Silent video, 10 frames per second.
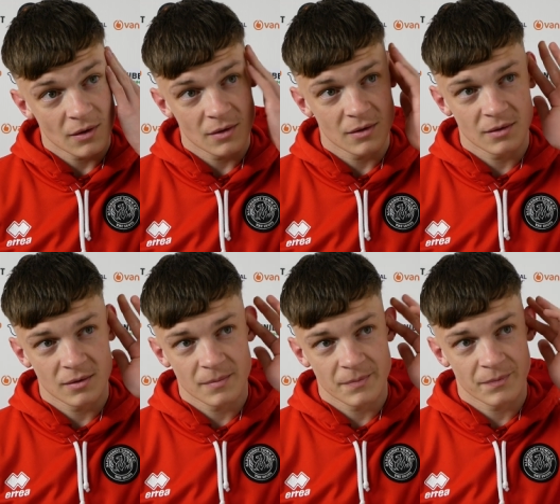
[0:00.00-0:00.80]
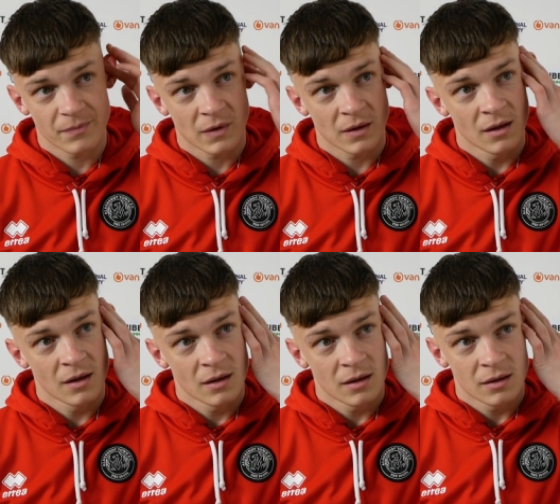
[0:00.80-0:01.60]
three one, but you know
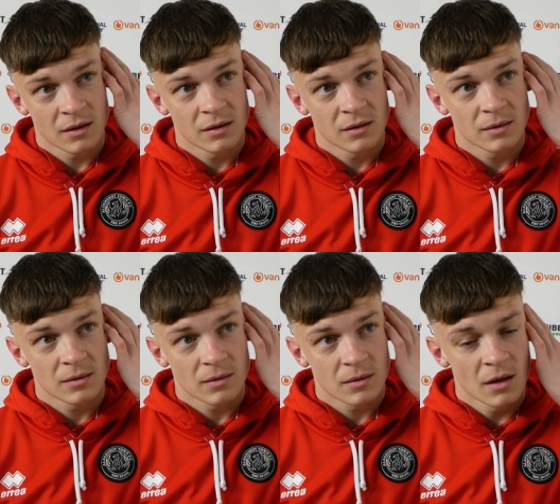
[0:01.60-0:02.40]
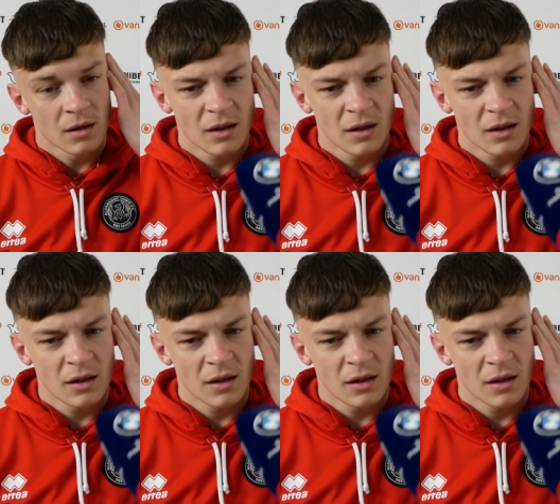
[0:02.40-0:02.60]
a, credit to you nonetheless.